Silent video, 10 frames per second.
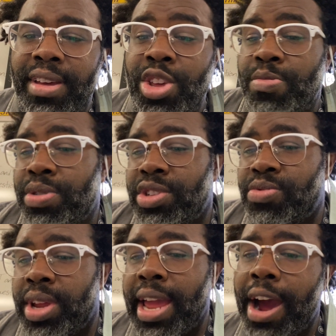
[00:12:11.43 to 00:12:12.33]
You put
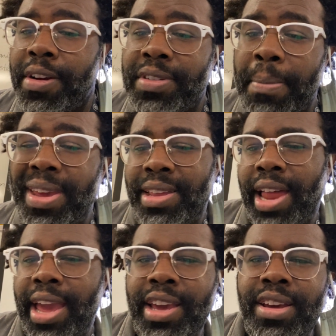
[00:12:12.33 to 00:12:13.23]
20 hours. I mean,
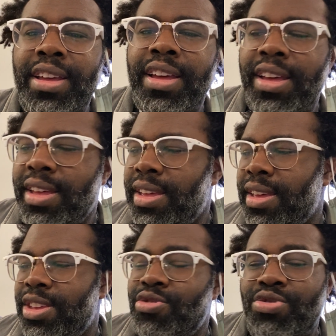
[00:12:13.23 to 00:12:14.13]
like,
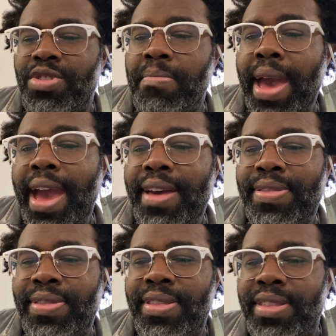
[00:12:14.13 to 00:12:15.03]
you do the
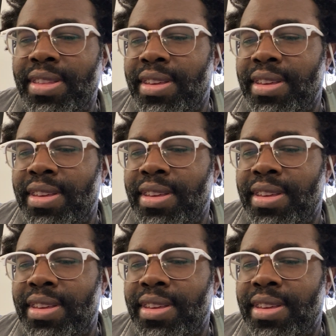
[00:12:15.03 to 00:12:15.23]
math.